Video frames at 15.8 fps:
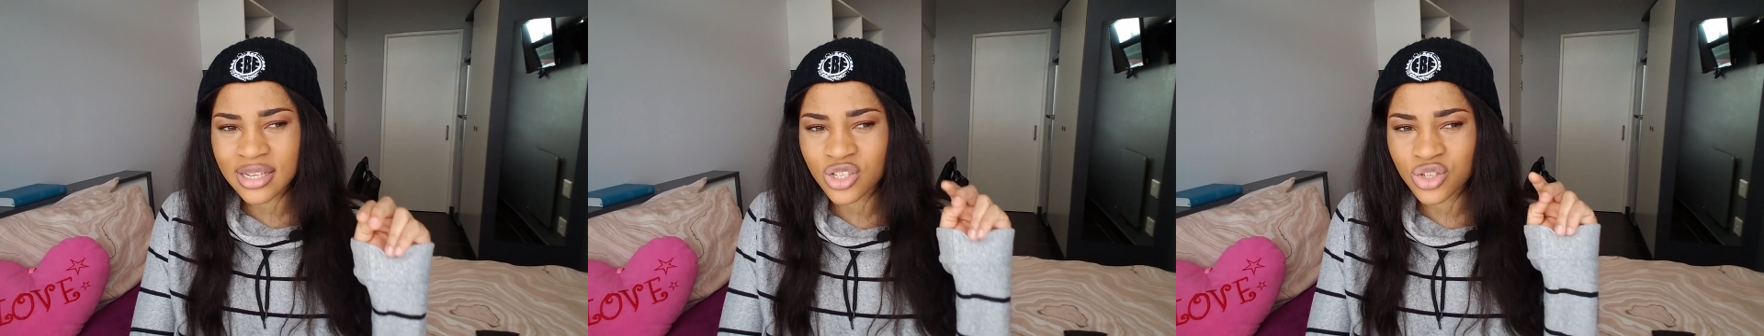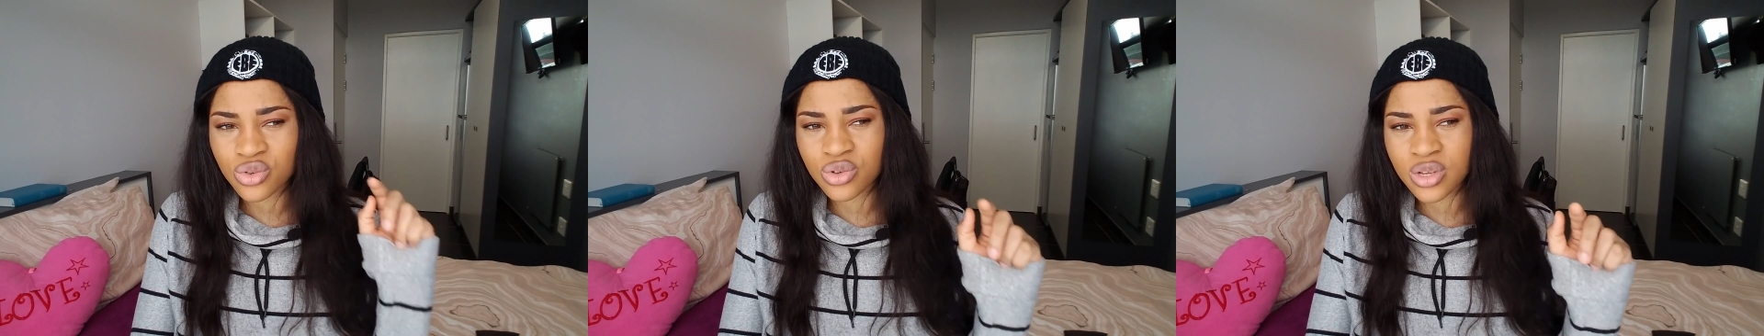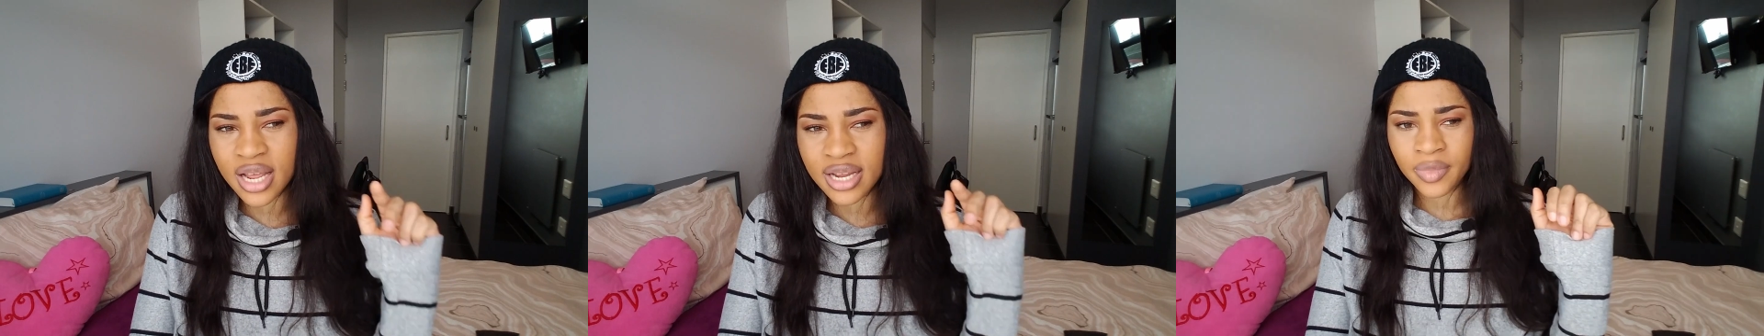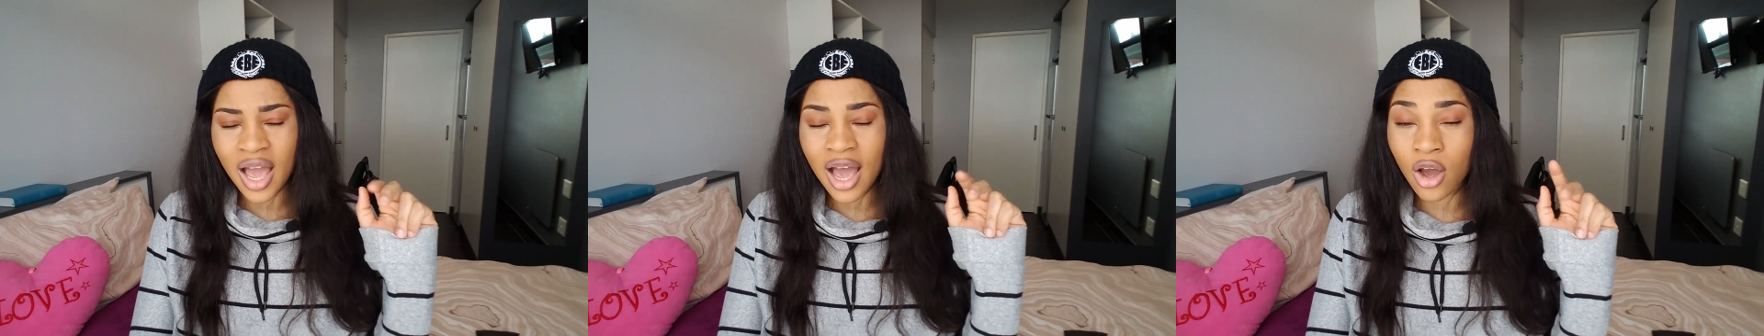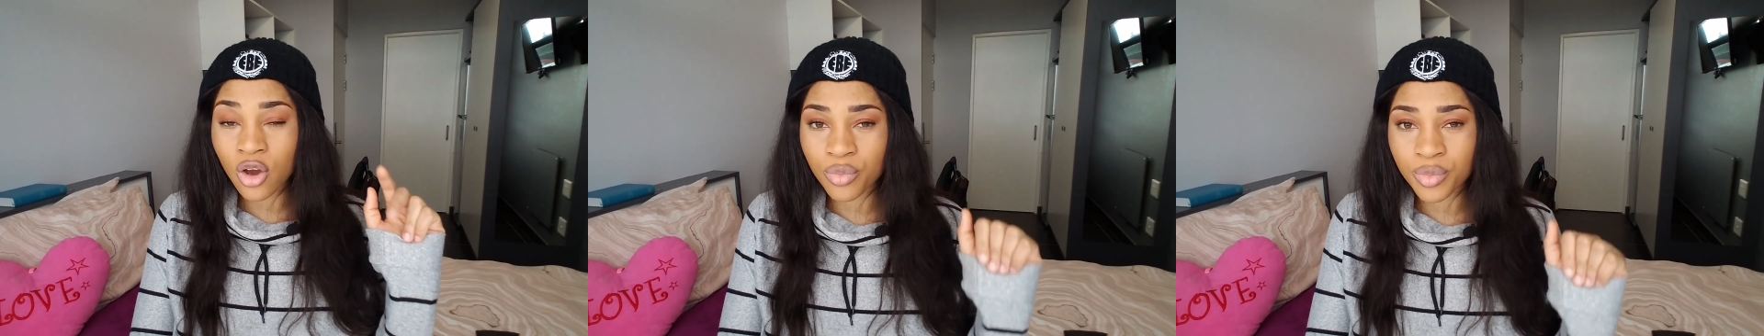student
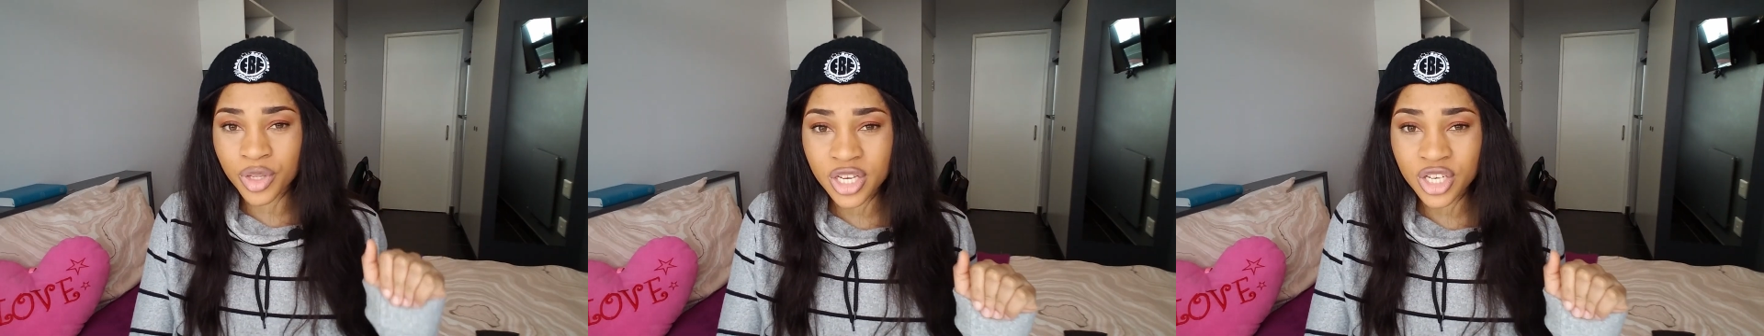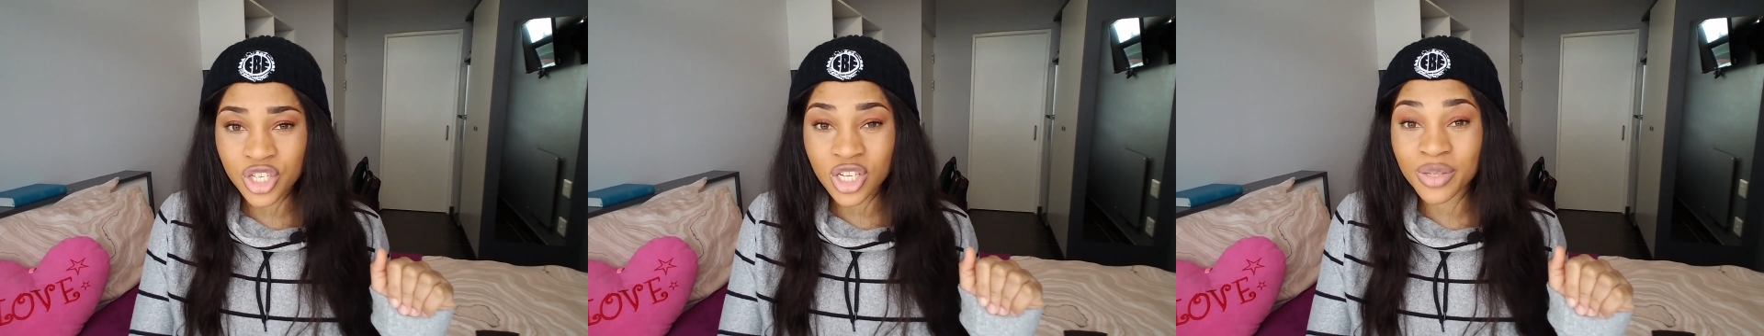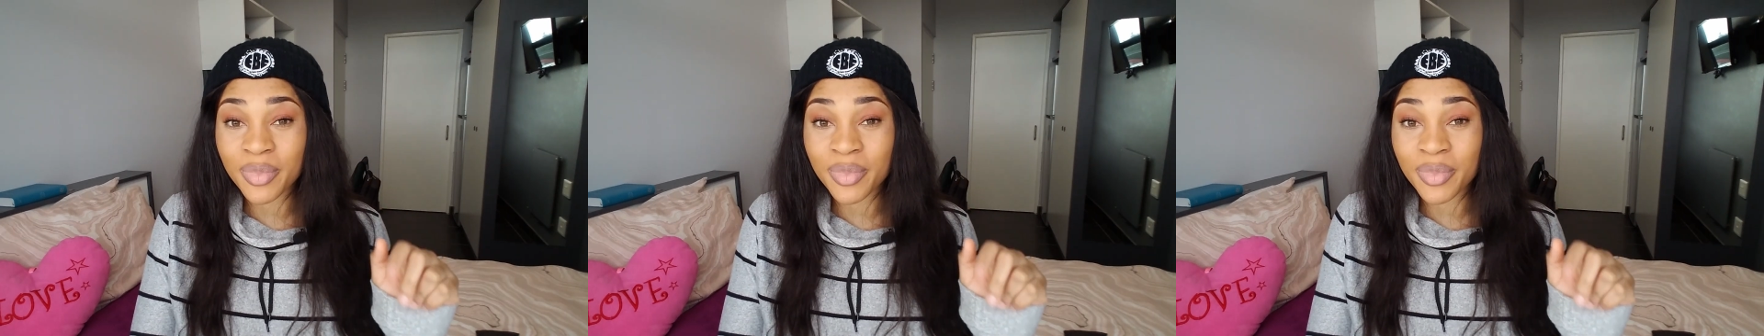accommodations,